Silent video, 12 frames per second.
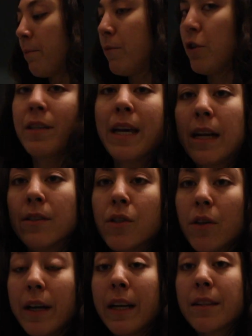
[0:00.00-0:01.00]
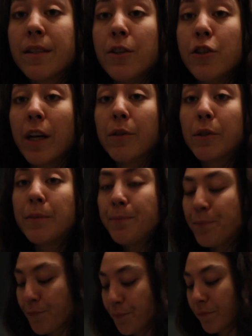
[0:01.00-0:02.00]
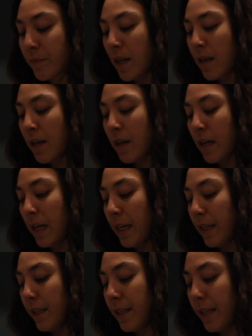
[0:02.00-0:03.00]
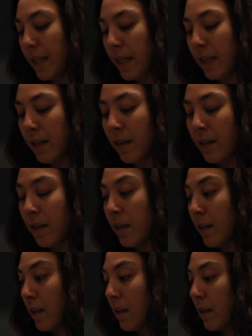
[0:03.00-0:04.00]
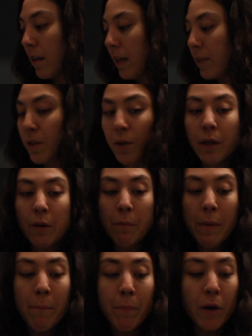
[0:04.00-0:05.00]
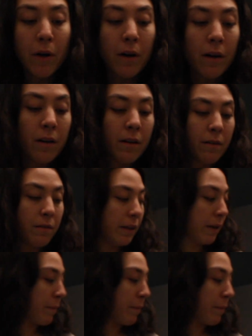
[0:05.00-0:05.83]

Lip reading: Just cancer, I guess, in general. And so I remember, like